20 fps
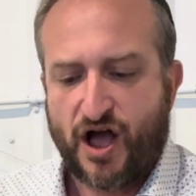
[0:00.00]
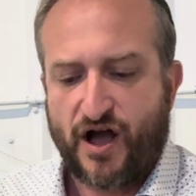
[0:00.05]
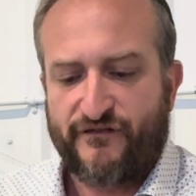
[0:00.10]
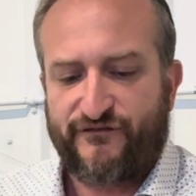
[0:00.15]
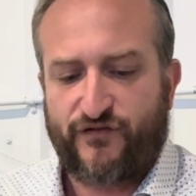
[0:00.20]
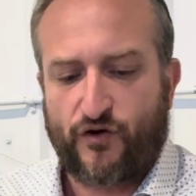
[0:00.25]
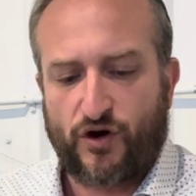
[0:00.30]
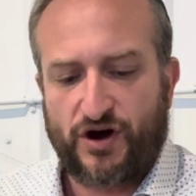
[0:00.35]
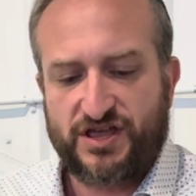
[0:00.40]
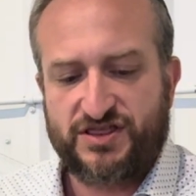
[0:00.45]

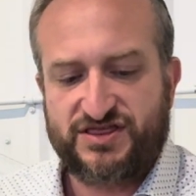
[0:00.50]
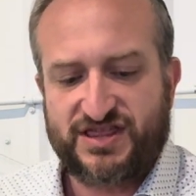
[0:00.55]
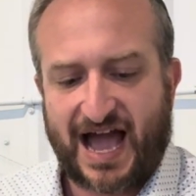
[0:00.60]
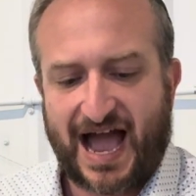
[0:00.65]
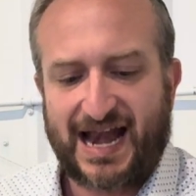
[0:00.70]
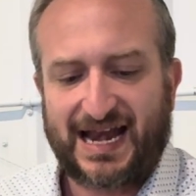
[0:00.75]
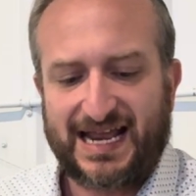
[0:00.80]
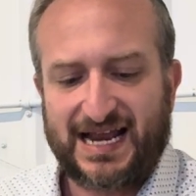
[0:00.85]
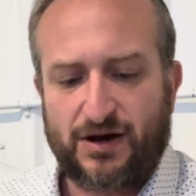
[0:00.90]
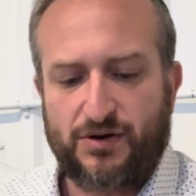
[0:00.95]
for in
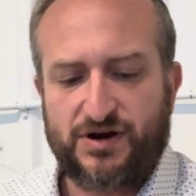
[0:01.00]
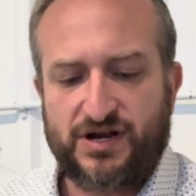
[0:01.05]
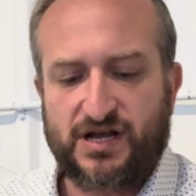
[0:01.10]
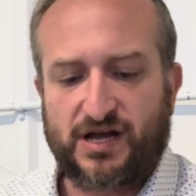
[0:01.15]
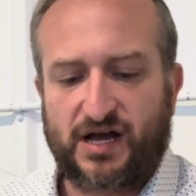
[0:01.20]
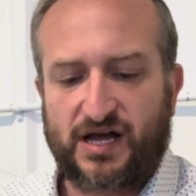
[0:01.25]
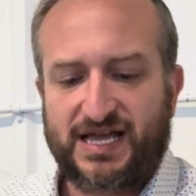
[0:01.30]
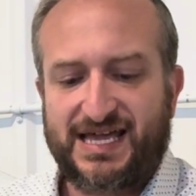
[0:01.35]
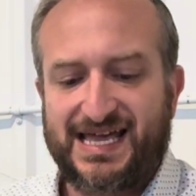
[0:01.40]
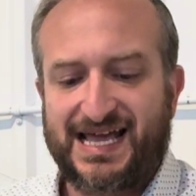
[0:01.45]
that
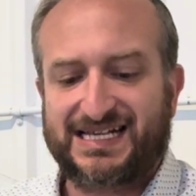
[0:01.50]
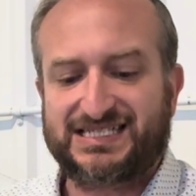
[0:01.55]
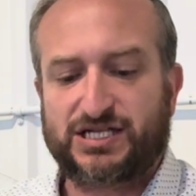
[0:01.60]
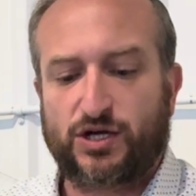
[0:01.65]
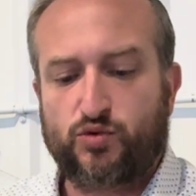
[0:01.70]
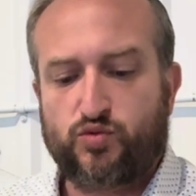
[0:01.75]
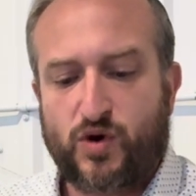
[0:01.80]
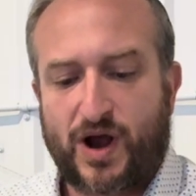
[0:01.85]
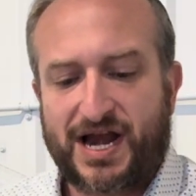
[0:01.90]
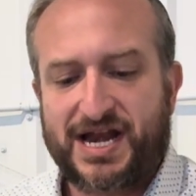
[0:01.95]
area, he has
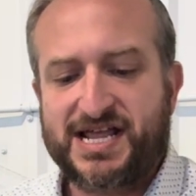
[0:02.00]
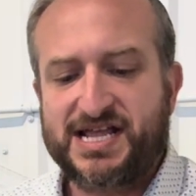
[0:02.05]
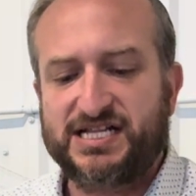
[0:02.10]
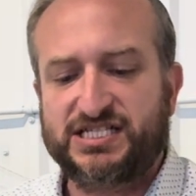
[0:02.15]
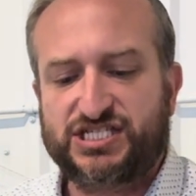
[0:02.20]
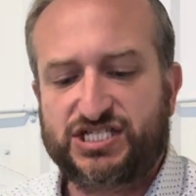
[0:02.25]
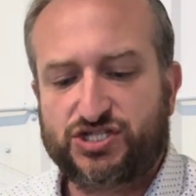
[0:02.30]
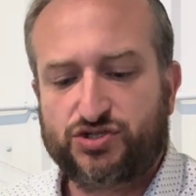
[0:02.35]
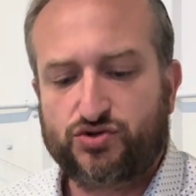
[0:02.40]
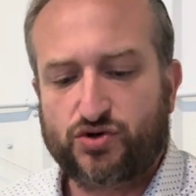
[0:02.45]
already
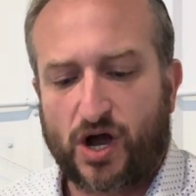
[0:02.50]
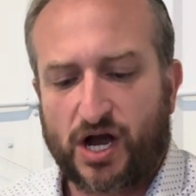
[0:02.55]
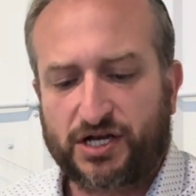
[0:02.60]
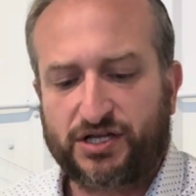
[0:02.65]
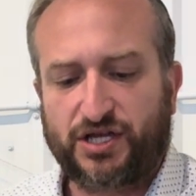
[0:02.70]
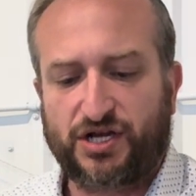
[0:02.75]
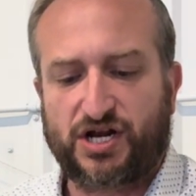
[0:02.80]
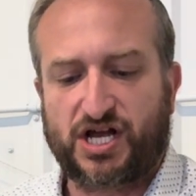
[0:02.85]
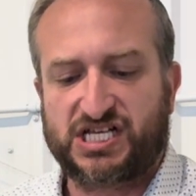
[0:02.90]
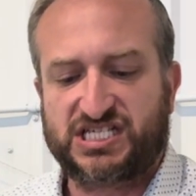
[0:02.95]

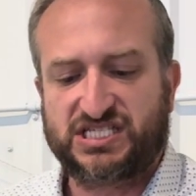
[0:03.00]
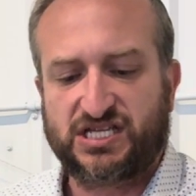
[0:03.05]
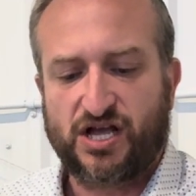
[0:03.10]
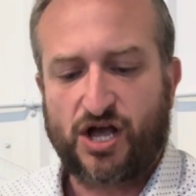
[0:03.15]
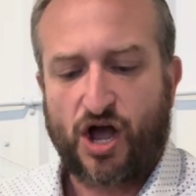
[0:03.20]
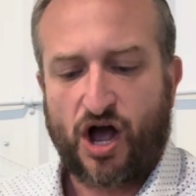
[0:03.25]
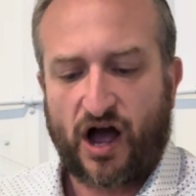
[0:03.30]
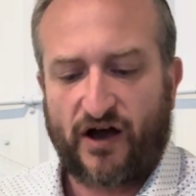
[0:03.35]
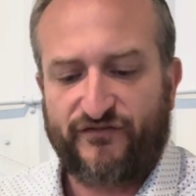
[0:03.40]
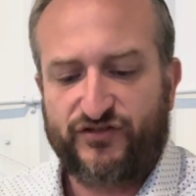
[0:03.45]
instructed us
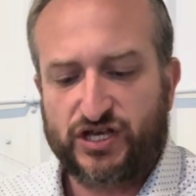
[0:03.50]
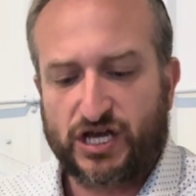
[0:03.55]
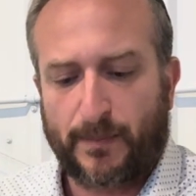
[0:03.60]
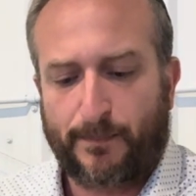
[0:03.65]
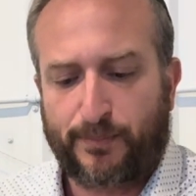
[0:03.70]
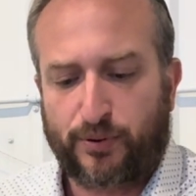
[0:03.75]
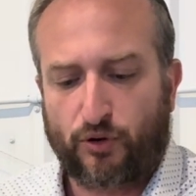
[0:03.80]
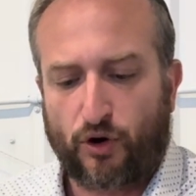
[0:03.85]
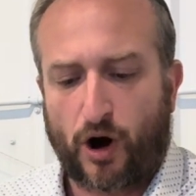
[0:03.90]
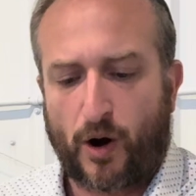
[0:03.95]
of the
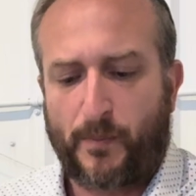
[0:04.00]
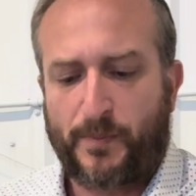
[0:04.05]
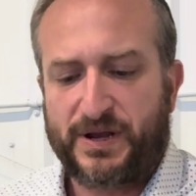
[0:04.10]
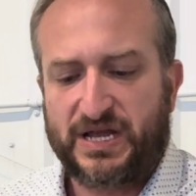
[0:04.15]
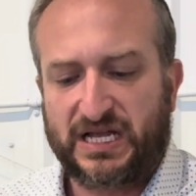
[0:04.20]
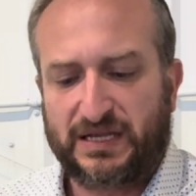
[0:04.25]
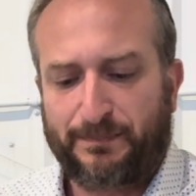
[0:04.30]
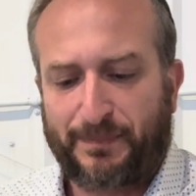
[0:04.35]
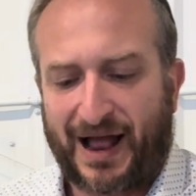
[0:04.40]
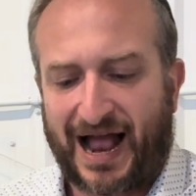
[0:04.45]

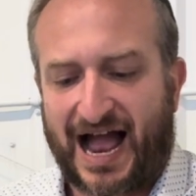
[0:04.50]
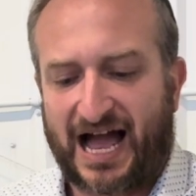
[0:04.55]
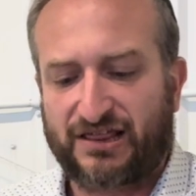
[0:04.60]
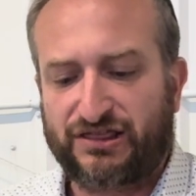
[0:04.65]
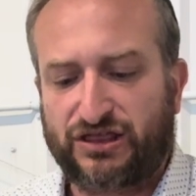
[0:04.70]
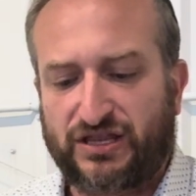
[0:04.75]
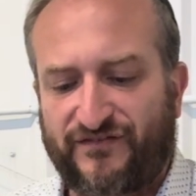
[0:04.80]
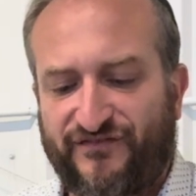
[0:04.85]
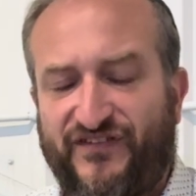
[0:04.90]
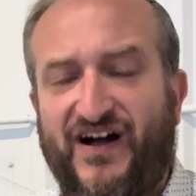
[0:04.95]
appropriate
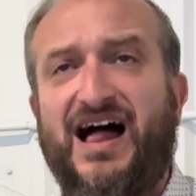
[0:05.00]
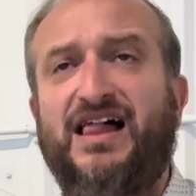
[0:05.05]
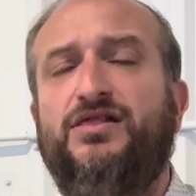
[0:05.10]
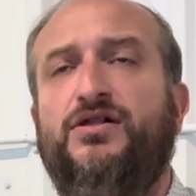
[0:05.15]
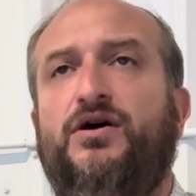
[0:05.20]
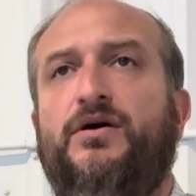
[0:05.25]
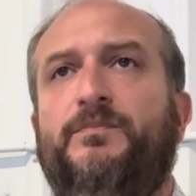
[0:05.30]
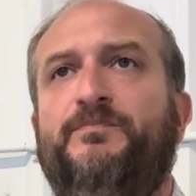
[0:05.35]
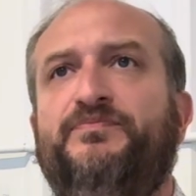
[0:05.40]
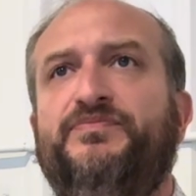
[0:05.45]
path to
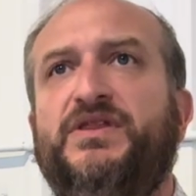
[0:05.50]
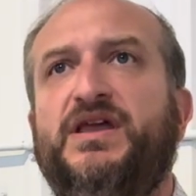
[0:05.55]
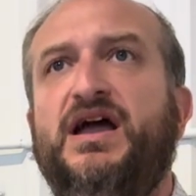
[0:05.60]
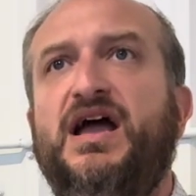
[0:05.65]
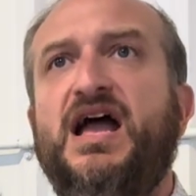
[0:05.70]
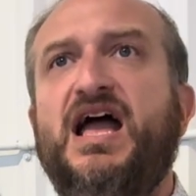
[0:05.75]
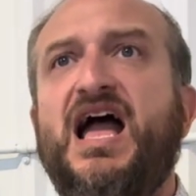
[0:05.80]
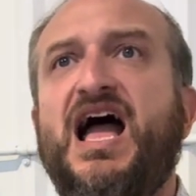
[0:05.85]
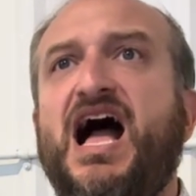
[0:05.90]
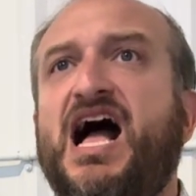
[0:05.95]
follow.
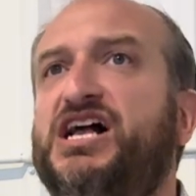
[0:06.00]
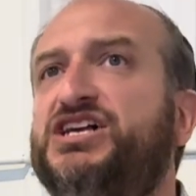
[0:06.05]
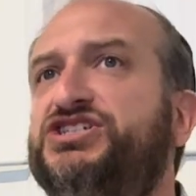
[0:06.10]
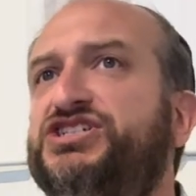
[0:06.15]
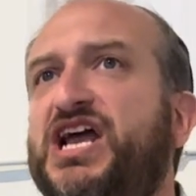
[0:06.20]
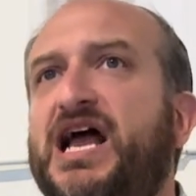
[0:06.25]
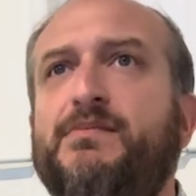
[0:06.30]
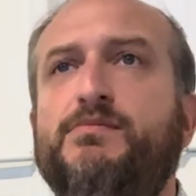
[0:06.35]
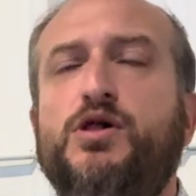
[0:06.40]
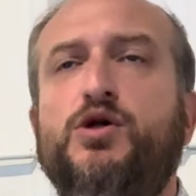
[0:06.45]

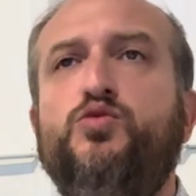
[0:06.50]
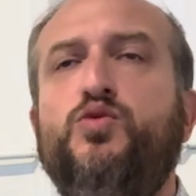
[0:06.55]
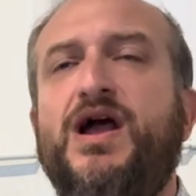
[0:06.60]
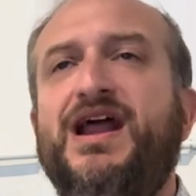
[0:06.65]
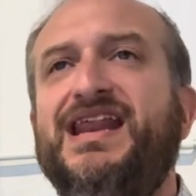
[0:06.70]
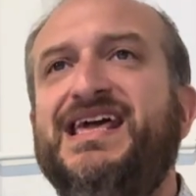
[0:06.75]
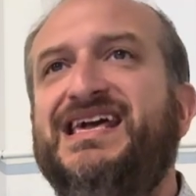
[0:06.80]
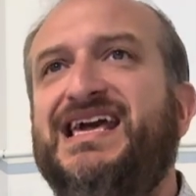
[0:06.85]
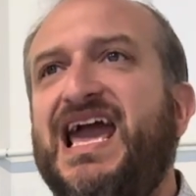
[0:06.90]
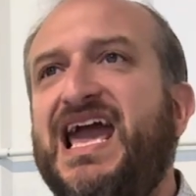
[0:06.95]
Hashem
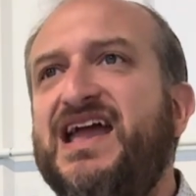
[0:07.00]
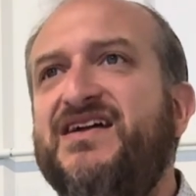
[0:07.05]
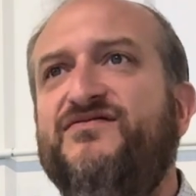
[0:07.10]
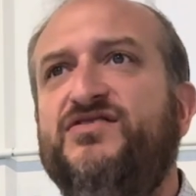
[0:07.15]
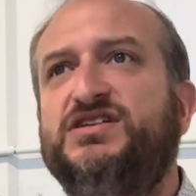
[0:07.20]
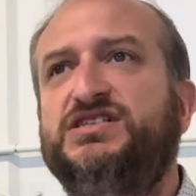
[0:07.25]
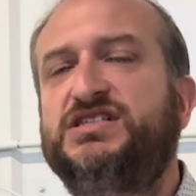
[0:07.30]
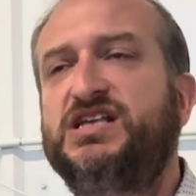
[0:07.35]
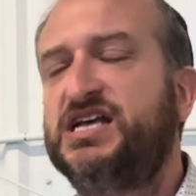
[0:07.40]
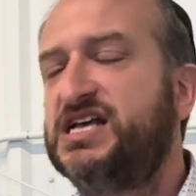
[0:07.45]
already gave
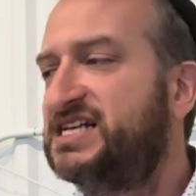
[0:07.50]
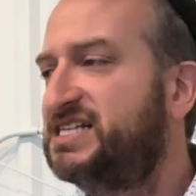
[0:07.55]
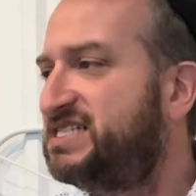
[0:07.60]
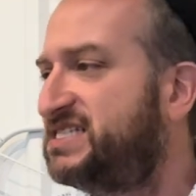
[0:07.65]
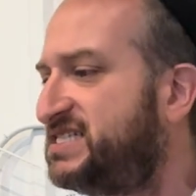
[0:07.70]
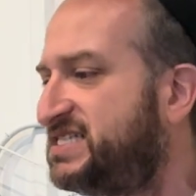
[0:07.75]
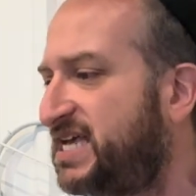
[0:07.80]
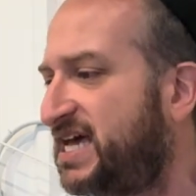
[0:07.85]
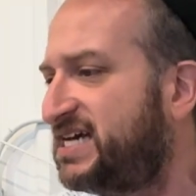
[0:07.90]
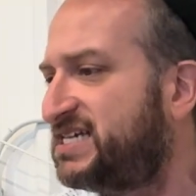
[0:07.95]
us
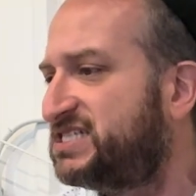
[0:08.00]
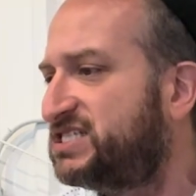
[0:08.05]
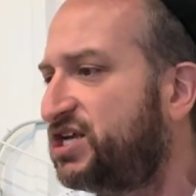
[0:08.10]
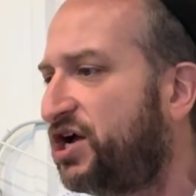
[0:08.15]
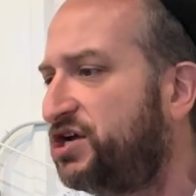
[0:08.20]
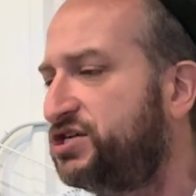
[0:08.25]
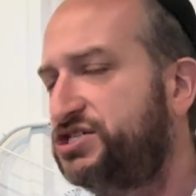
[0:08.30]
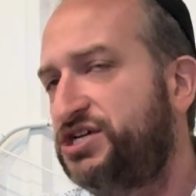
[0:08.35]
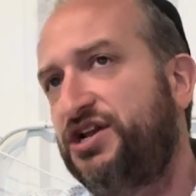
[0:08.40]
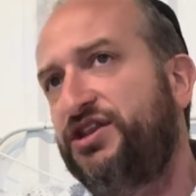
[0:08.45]

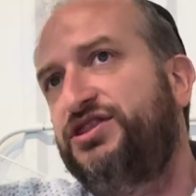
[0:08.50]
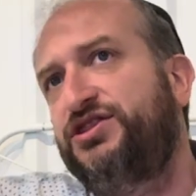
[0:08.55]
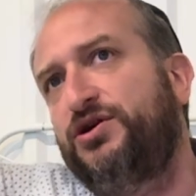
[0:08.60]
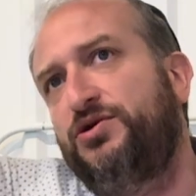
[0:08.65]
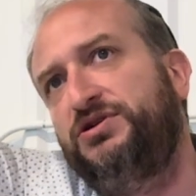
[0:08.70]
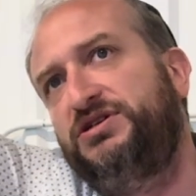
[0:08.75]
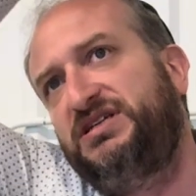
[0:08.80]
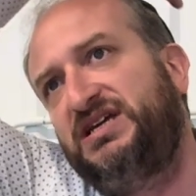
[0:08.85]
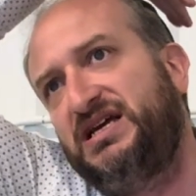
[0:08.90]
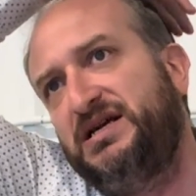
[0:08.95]

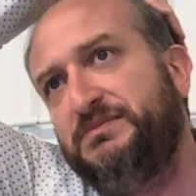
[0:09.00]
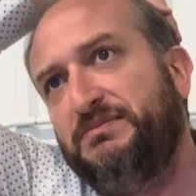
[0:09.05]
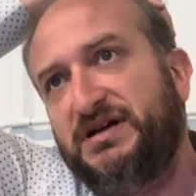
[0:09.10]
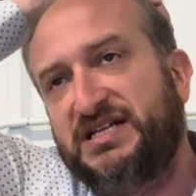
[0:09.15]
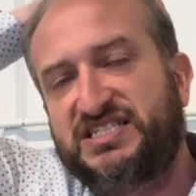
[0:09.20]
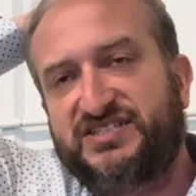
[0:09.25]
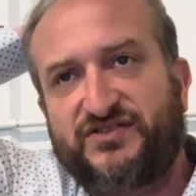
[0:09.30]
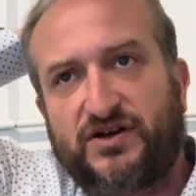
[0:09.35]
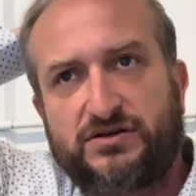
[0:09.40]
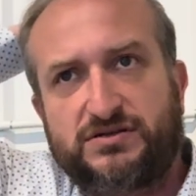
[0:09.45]
613
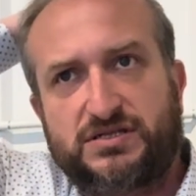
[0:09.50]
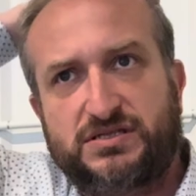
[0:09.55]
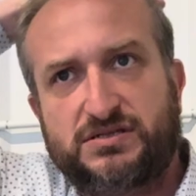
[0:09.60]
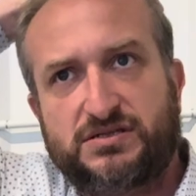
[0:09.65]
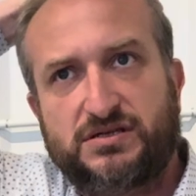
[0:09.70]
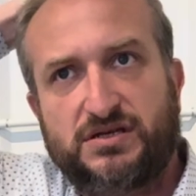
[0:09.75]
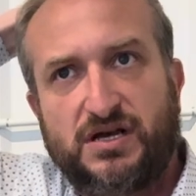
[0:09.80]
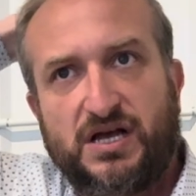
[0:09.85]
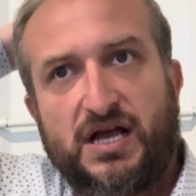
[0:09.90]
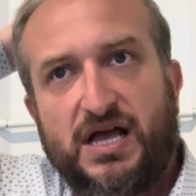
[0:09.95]
mitzvahs,